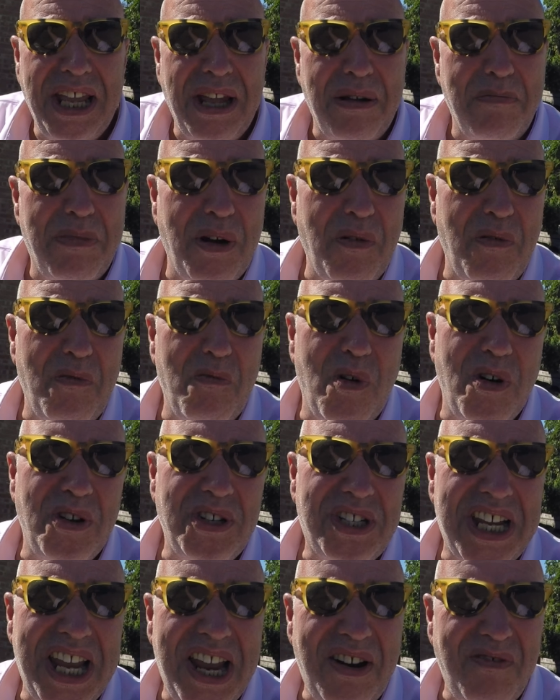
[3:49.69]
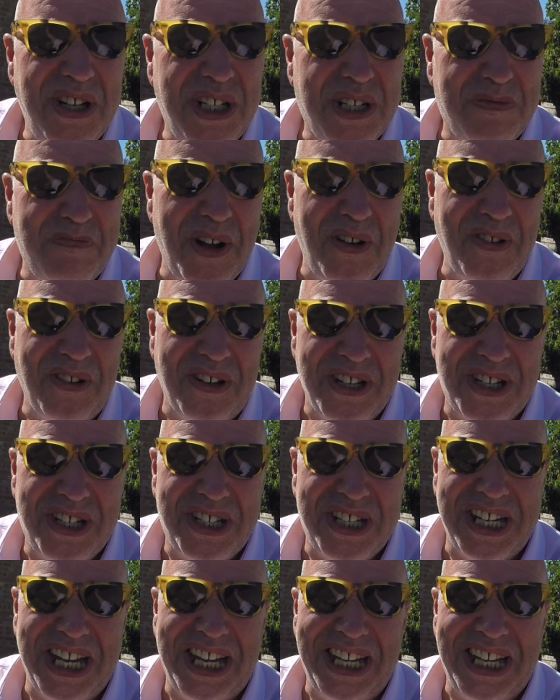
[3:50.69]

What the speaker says: But what's our response?